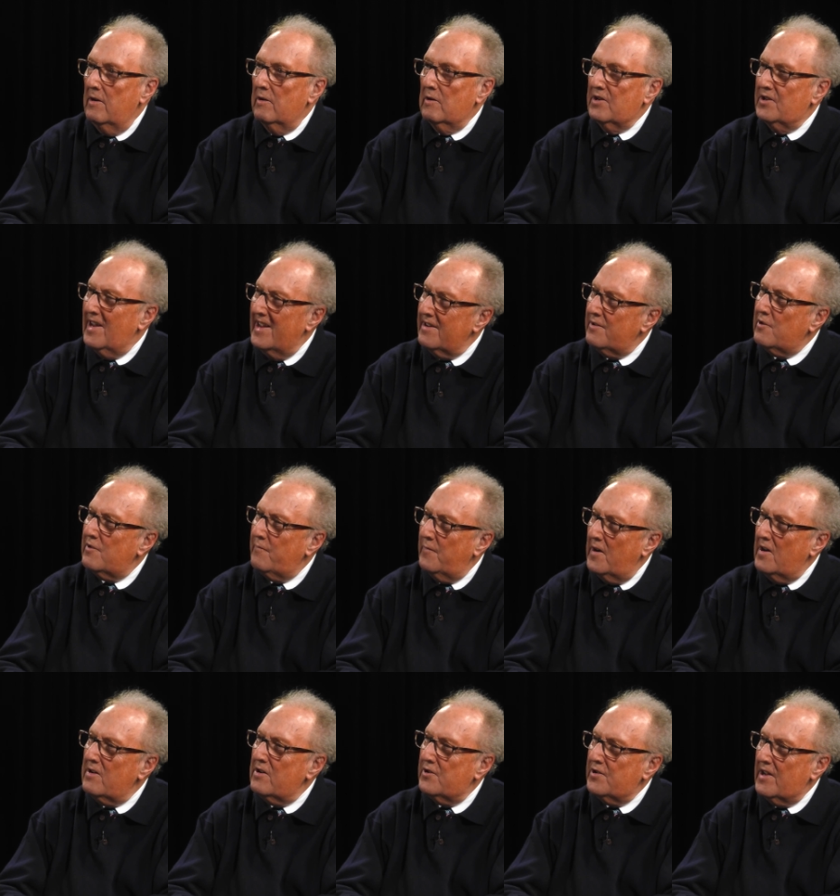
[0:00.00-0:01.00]
Is that
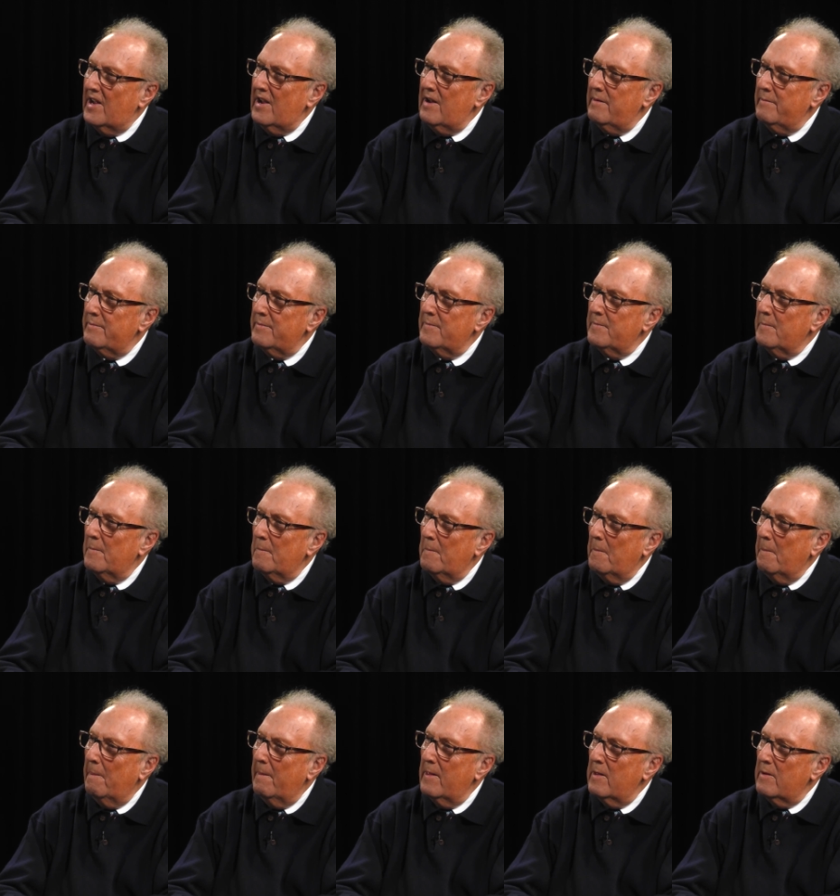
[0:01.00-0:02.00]
fair to say? Well,
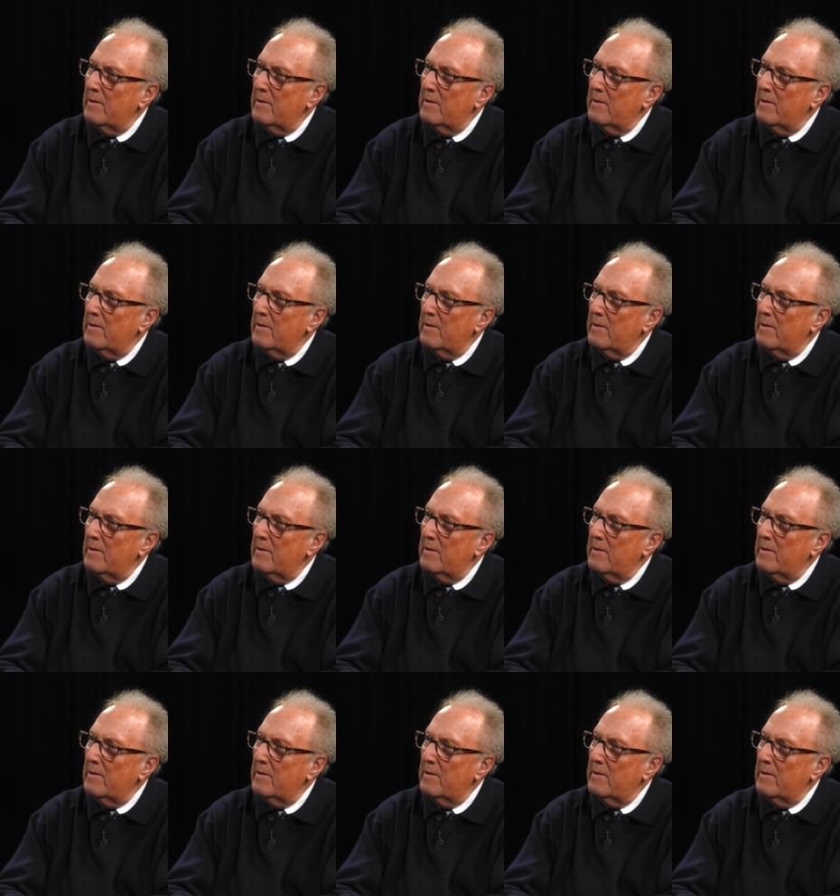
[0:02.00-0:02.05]
you know,